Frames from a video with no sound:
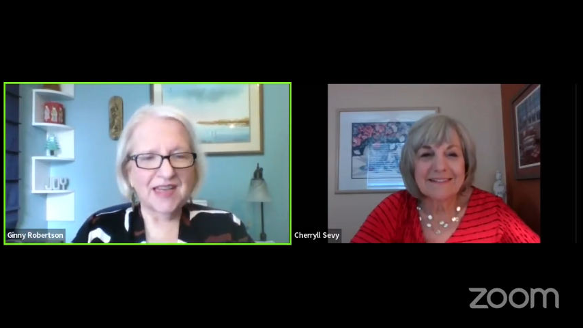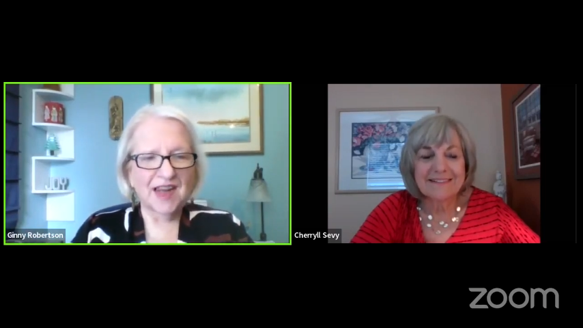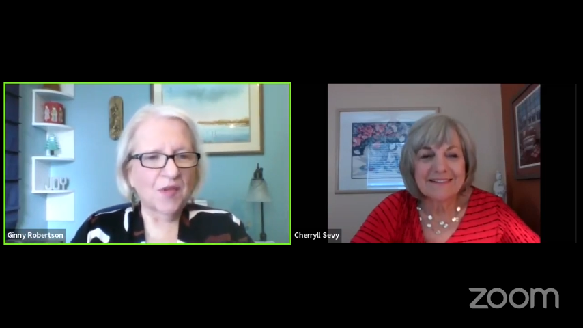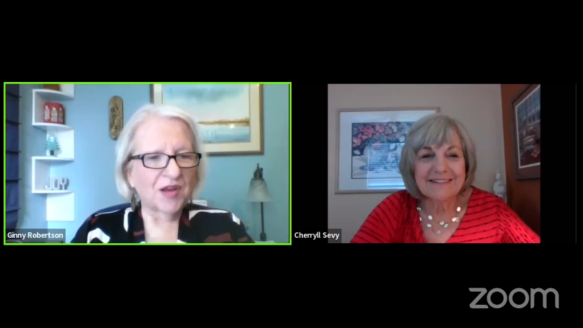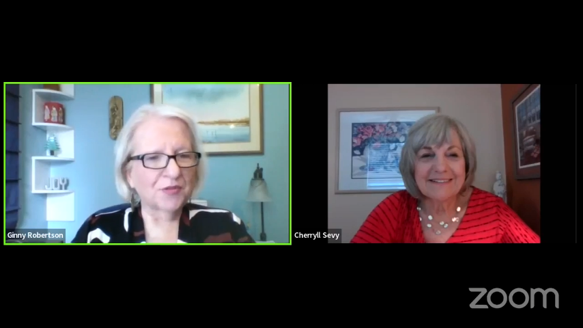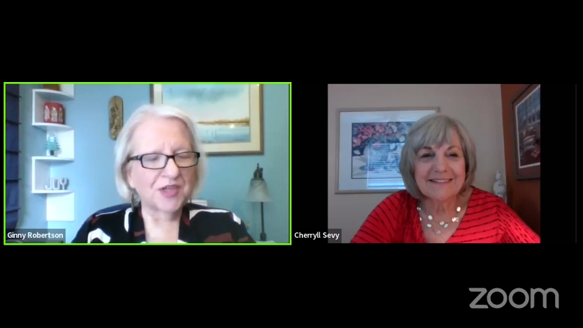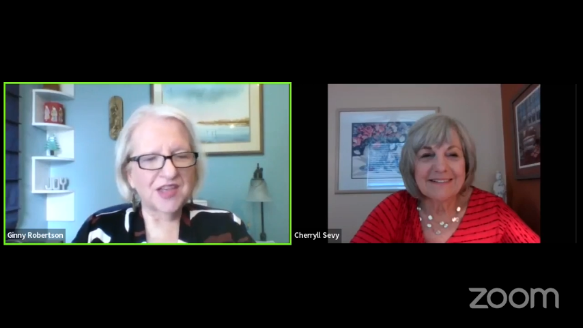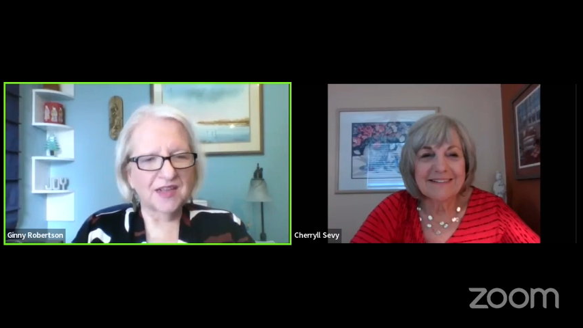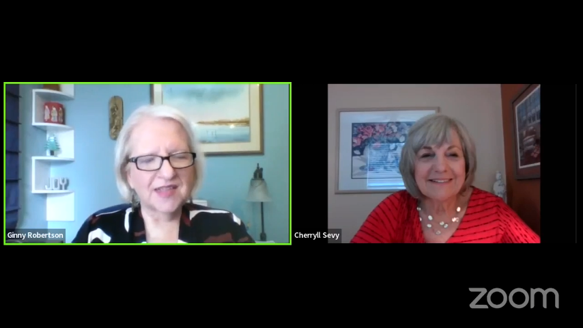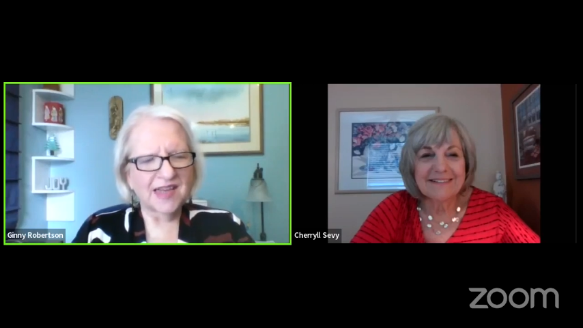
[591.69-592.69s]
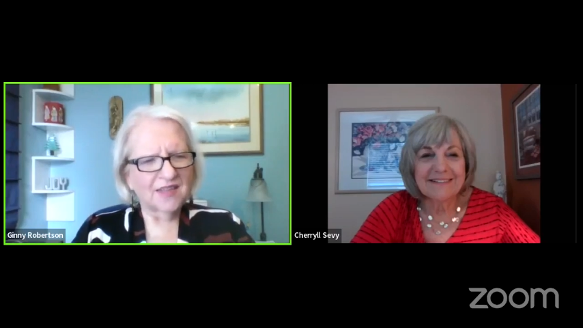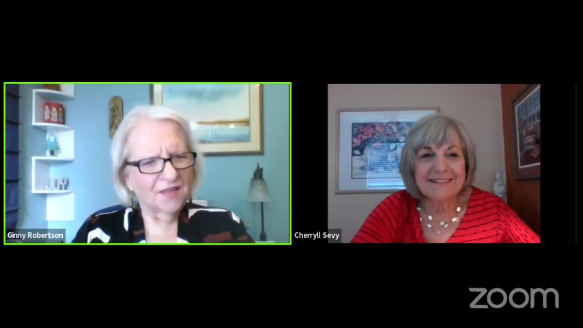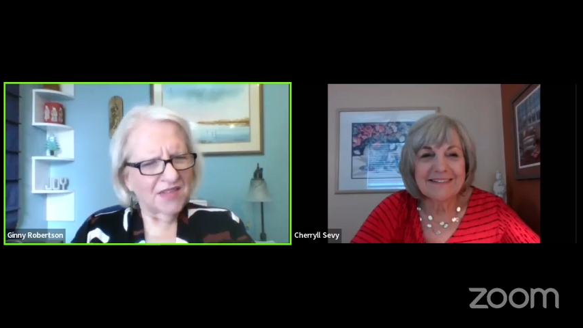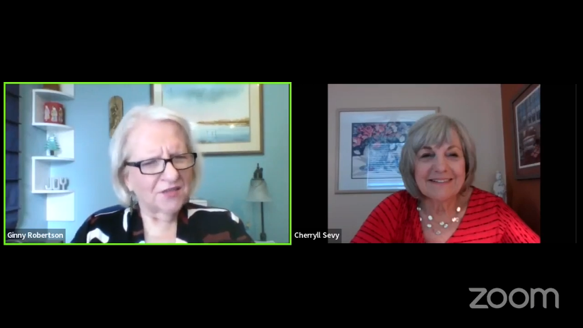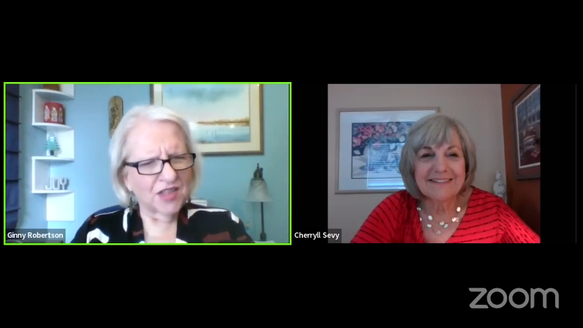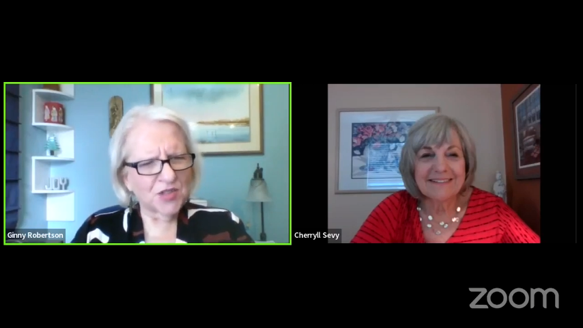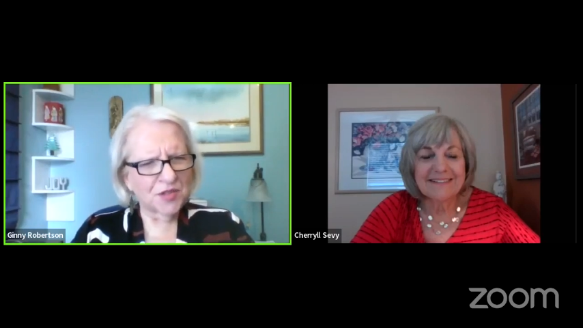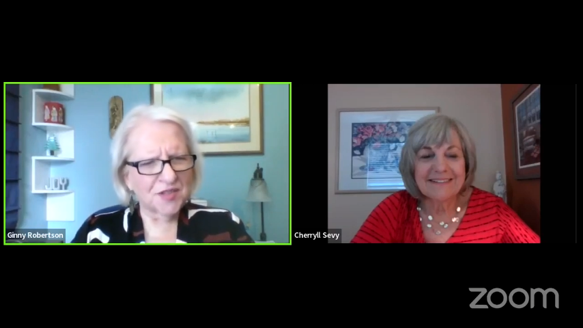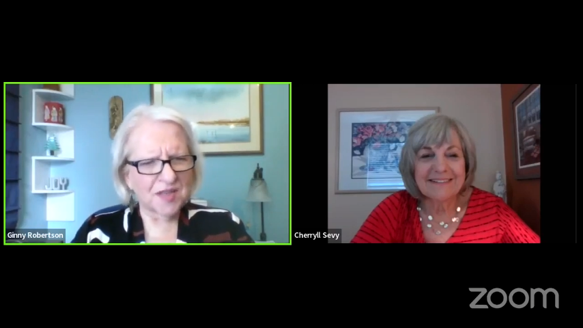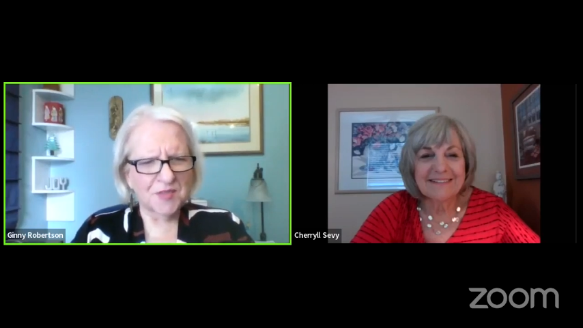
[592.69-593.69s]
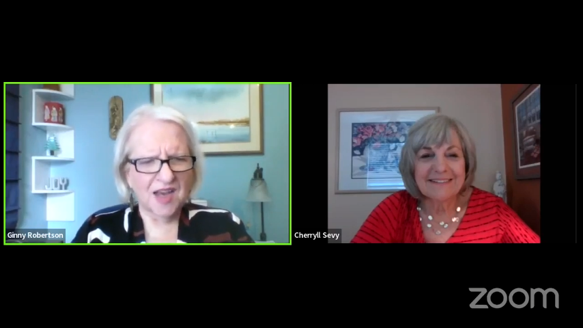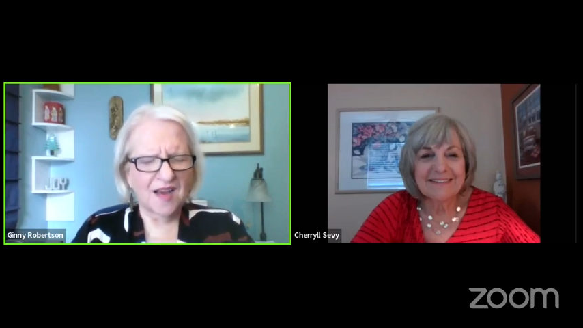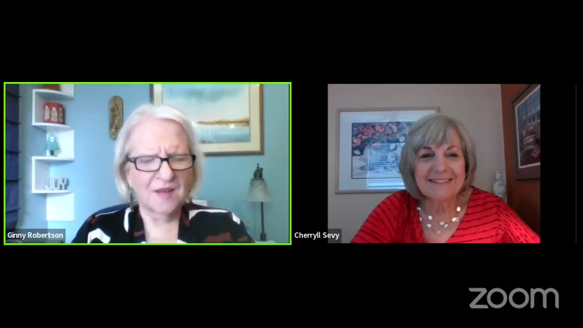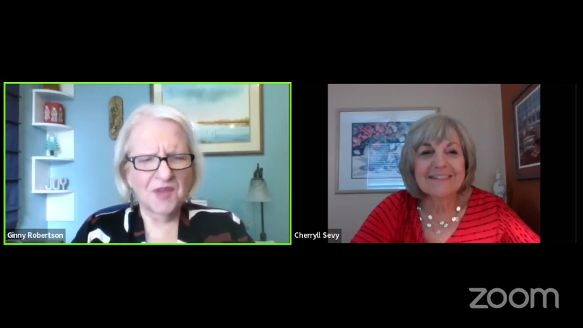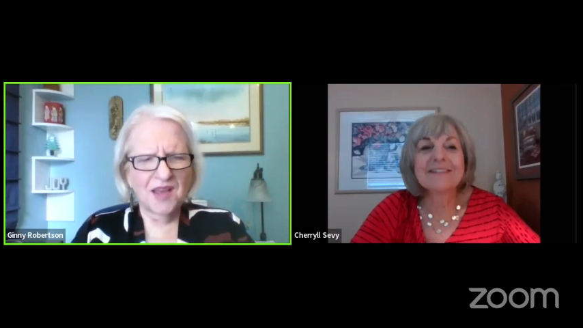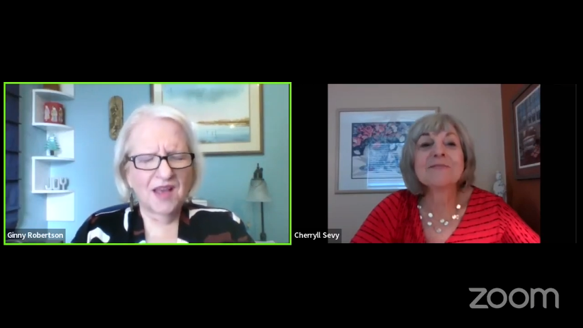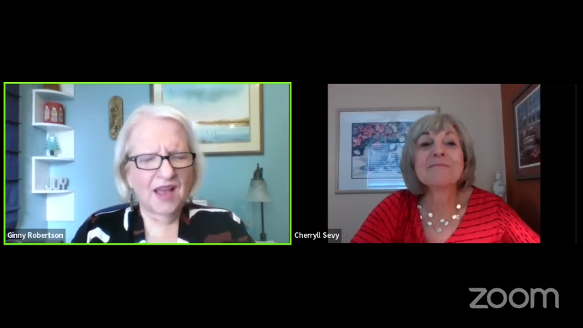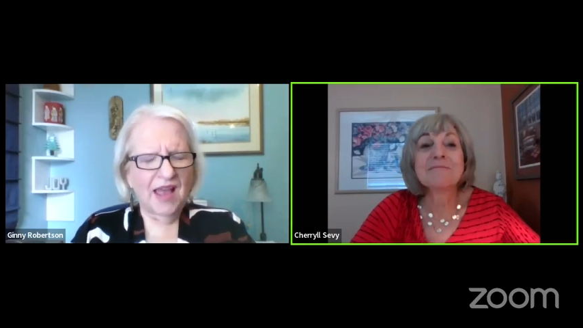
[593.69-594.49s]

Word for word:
Speaker 1: And I might reach out and say, I'd love to have lunch with you sometime. Mm-hmm.